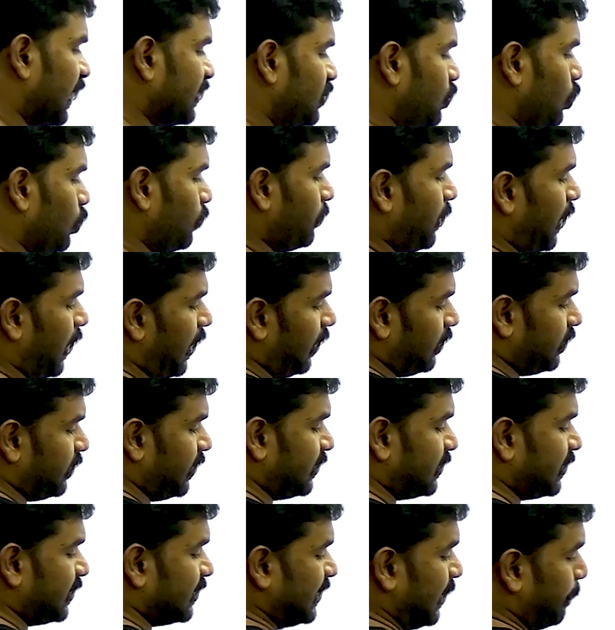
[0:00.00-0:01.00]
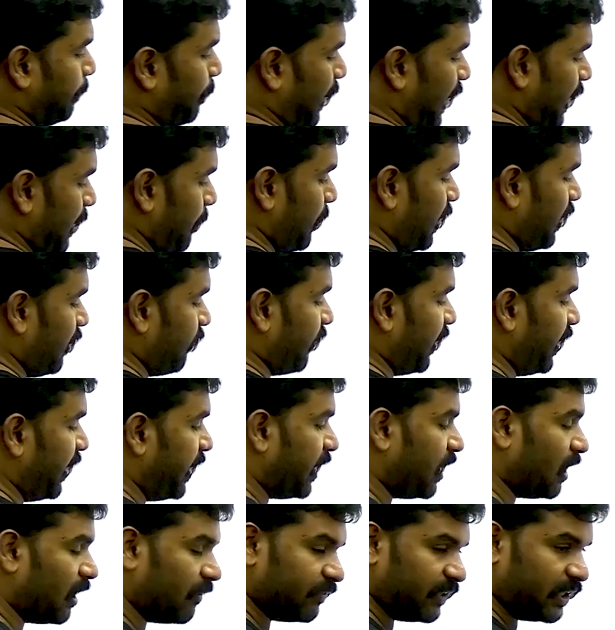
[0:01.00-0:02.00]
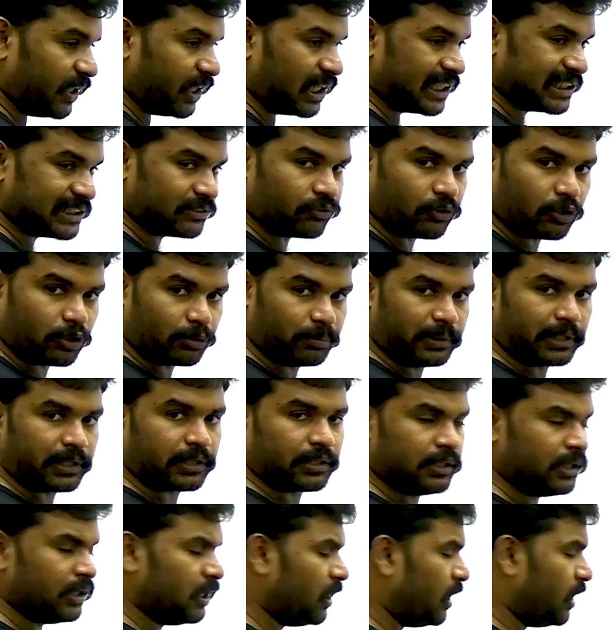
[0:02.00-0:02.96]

assume that this is the primary winding of the transformer.